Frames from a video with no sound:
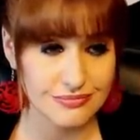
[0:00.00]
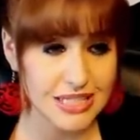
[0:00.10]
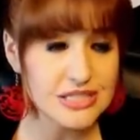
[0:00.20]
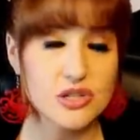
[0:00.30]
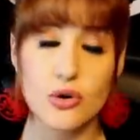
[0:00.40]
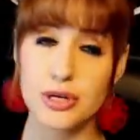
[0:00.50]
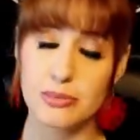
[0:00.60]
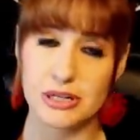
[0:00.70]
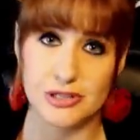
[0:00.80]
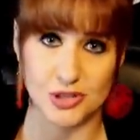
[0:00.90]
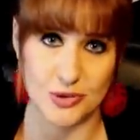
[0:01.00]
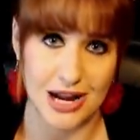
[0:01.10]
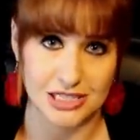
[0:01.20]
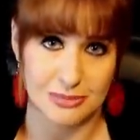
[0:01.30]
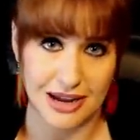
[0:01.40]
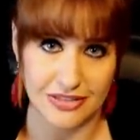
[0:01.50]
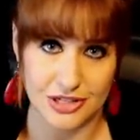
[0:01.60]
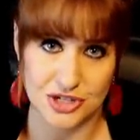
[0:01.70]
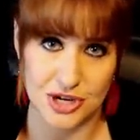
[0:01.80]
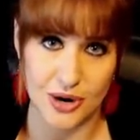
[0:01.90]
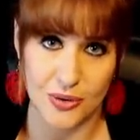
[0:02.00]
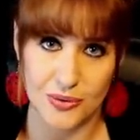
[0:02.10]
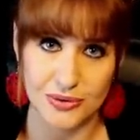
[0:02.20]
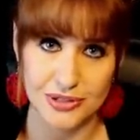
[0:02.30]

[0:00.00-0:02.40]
He's going to be distracted by this show.